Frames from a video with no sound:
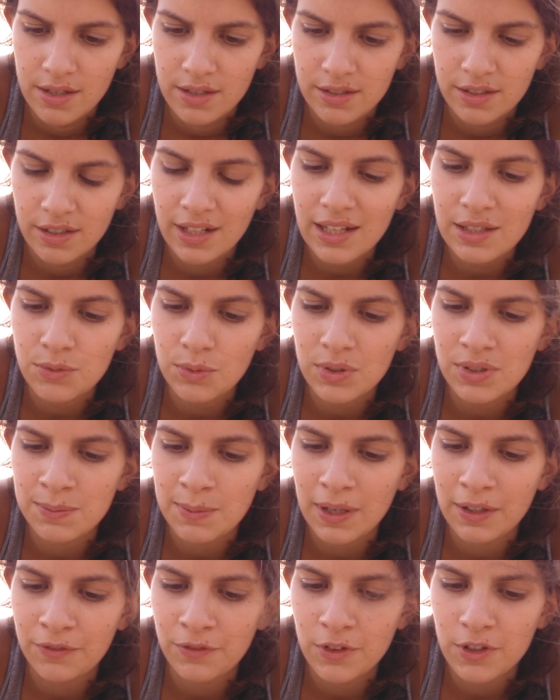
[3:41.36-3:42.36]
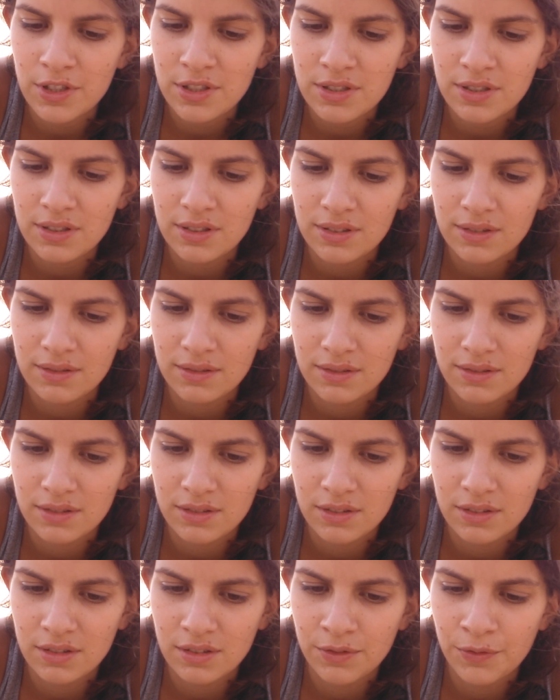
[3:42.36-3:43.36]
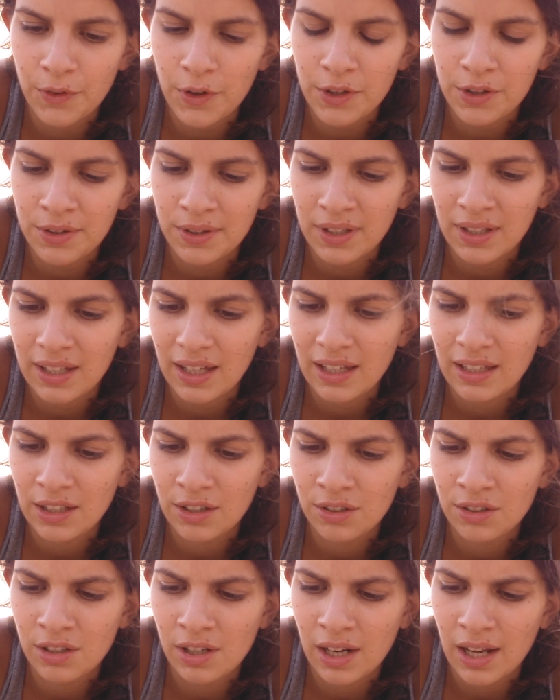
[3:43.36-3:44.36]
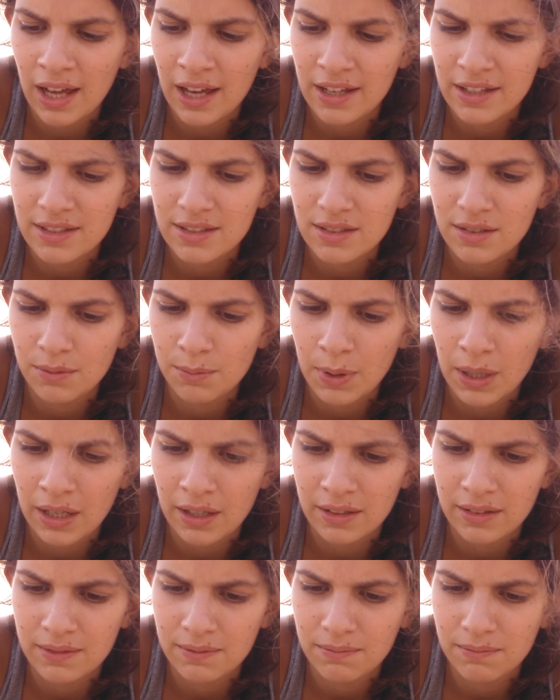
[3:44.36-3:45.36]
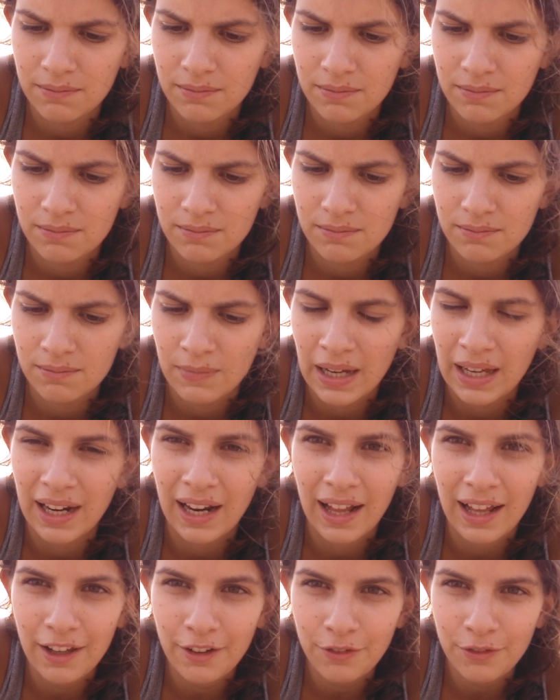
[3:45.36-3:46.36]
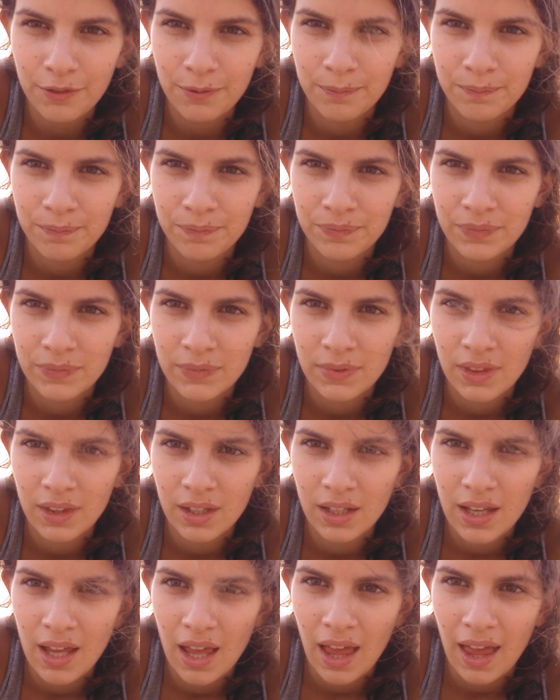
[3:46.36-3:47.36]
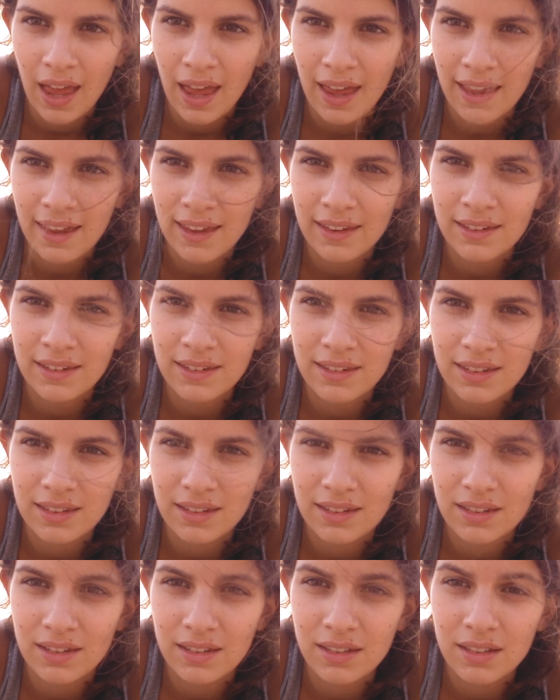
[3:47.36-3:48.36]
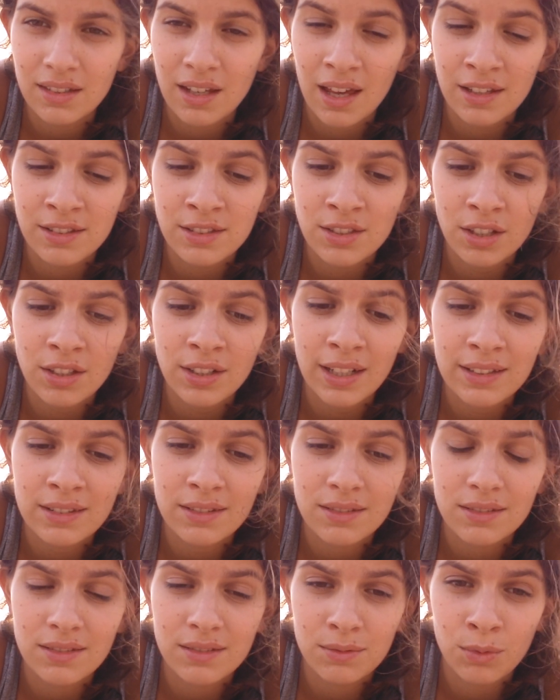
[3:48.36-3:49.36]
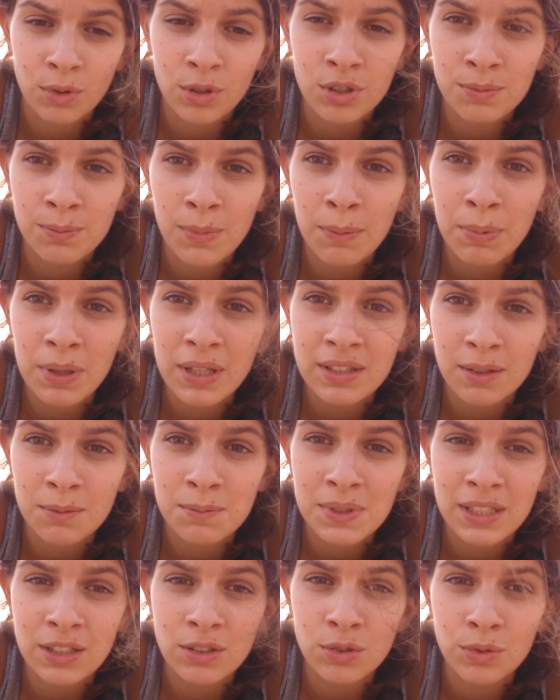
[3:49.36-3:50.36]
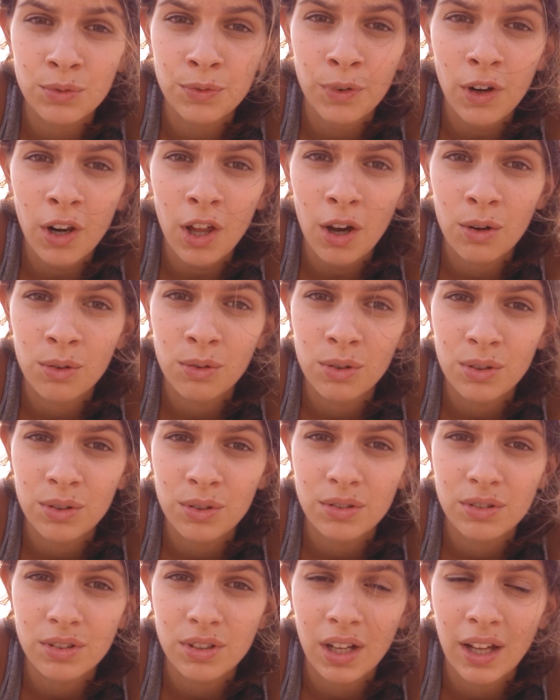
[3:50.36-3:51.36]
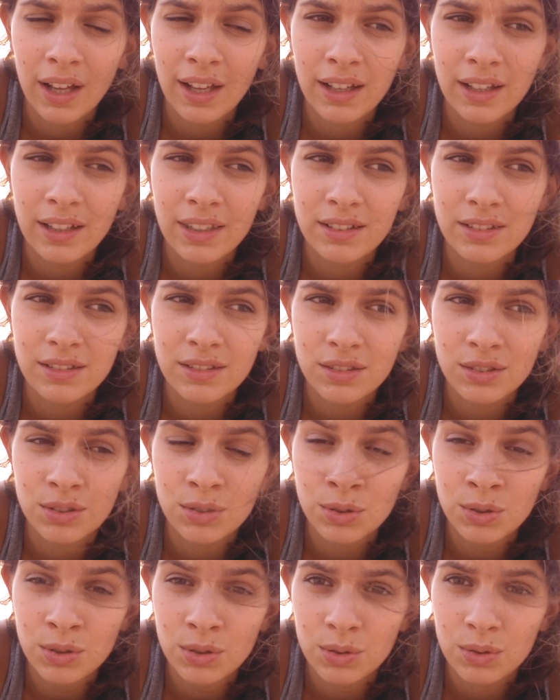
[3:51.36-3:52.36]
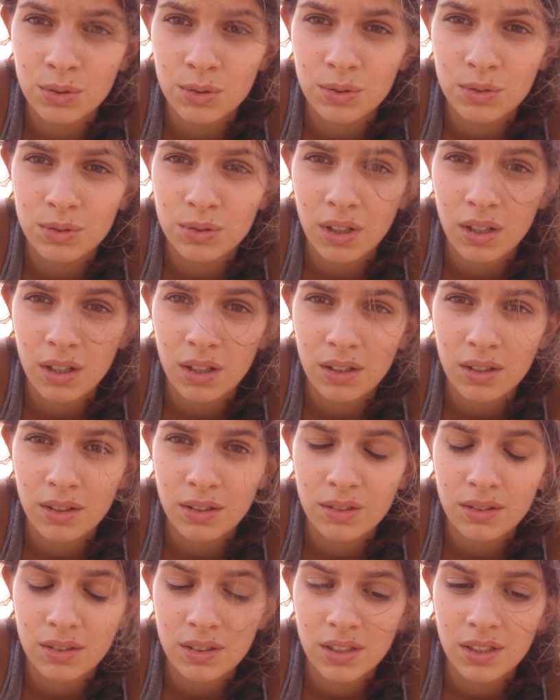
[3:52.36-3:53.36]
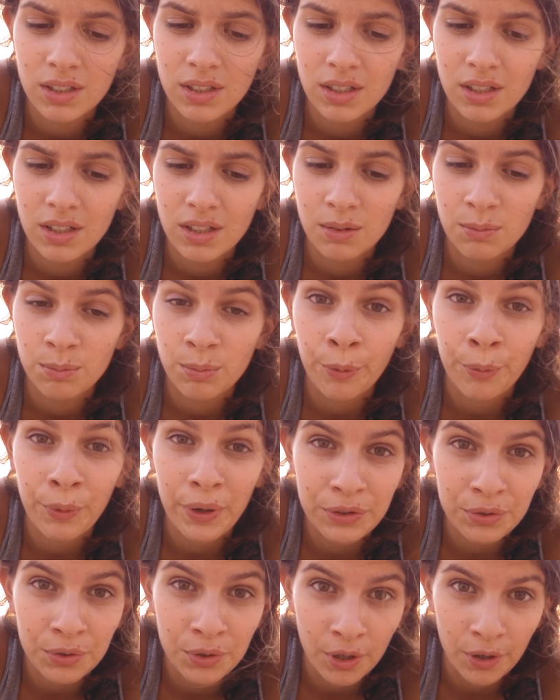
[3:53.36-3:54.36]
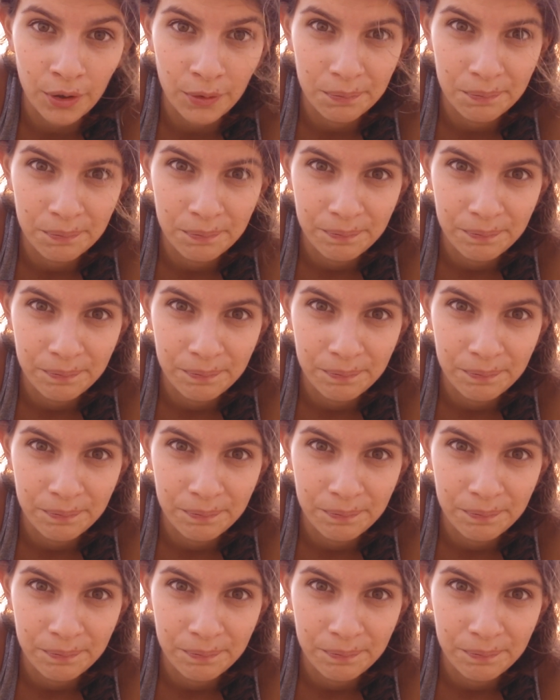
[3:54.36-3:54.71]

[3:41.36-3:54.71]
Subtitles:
So that was my first thing I analyzed about my life, and so that was maybe something to follow and to do. But where to go?